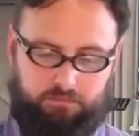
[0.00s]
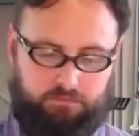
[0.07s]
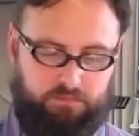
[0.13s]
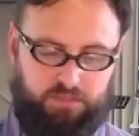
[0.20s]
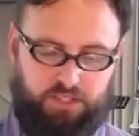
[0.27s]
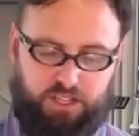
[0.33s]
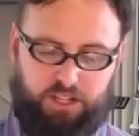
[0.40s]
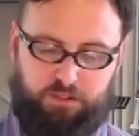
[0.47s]

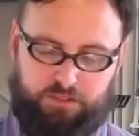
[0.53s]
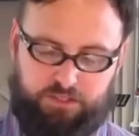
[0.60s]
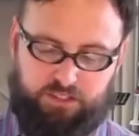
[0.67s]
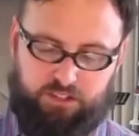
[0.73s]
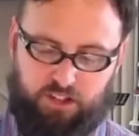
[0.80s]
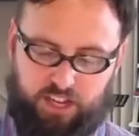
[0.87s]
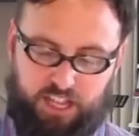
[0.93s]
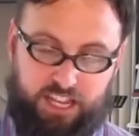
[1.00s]
You know, it's
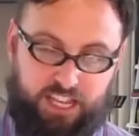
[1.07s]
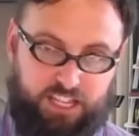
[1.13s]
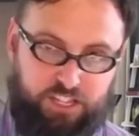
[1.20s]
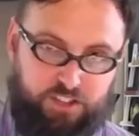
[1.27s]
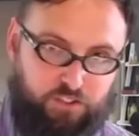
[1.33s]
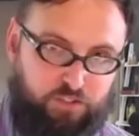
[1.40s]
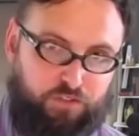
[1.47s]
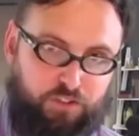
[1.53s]
not any
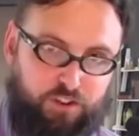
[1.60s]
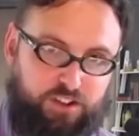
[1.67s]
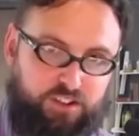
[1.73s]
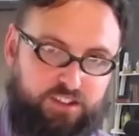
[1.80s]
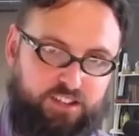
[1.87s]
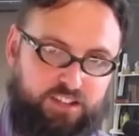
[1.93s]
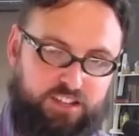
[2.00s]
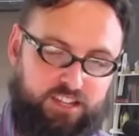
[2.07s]
different
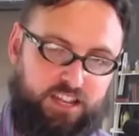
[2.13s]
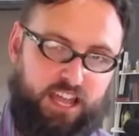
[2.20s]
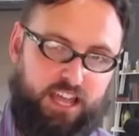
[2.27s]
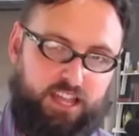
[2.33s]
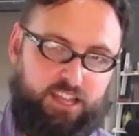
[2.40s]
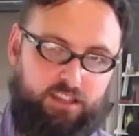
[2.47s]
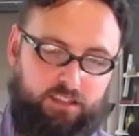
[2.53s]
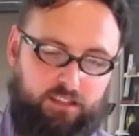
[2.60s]

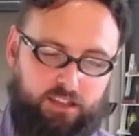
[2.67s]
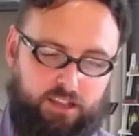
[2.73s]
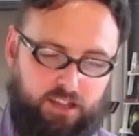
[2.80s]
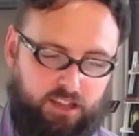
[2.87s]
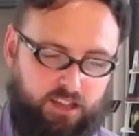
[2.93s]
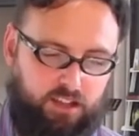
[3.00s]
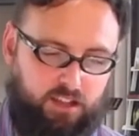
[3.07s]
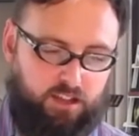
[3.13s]
today.
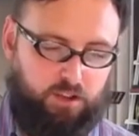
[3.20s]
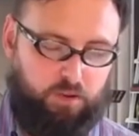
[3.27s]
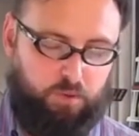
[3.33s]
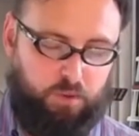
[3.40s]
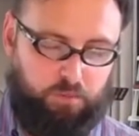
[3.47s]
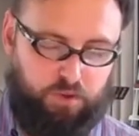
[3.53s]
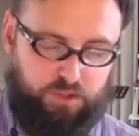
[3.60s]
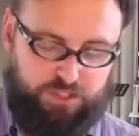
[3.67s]
We
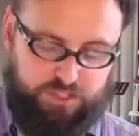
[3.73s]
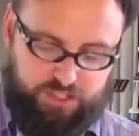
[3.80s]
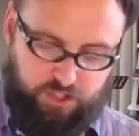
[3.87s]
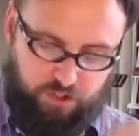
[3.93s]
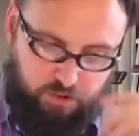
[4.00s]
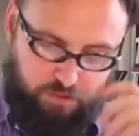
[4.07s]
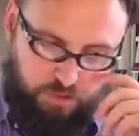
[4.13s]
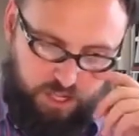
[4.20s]
put
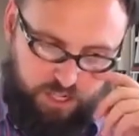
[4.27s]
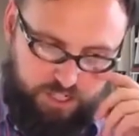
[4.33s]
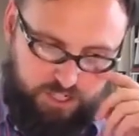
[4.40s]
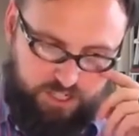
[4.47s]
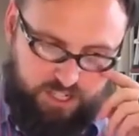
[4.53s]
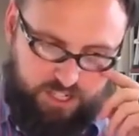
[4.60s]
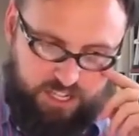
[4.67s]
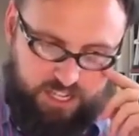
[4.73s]
so
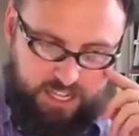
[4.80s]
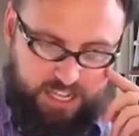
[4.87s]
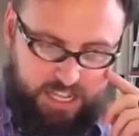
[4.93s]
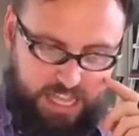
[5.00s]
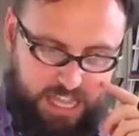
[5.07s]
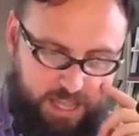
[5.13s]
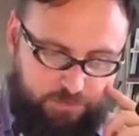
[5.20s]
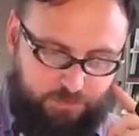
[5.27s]
much
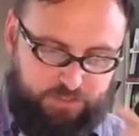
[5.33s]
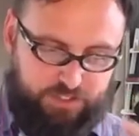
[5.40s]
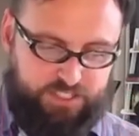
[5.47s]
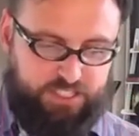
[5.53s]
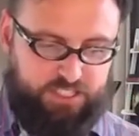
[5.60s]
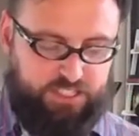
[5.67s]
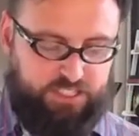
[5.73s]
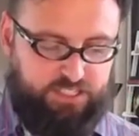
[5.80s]

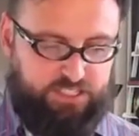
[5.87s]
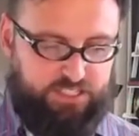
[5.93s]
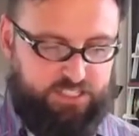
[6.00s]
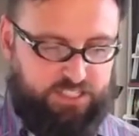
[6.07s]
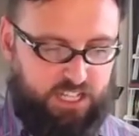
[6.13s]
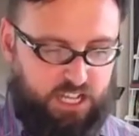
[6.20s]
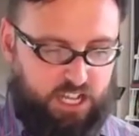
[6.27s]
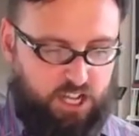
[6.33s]
emphasis
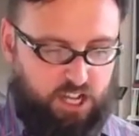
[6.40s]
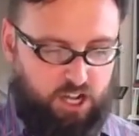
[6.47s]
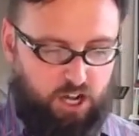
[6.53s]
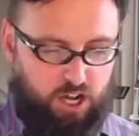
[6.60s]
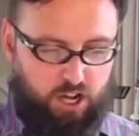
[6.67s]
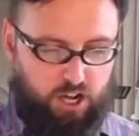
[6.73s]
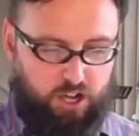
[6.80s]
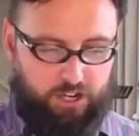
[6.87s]

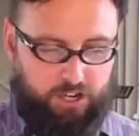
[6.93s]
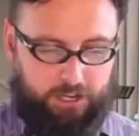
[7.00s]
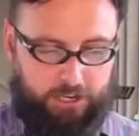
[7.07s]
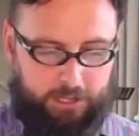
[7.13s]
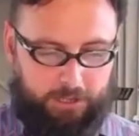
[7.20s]
on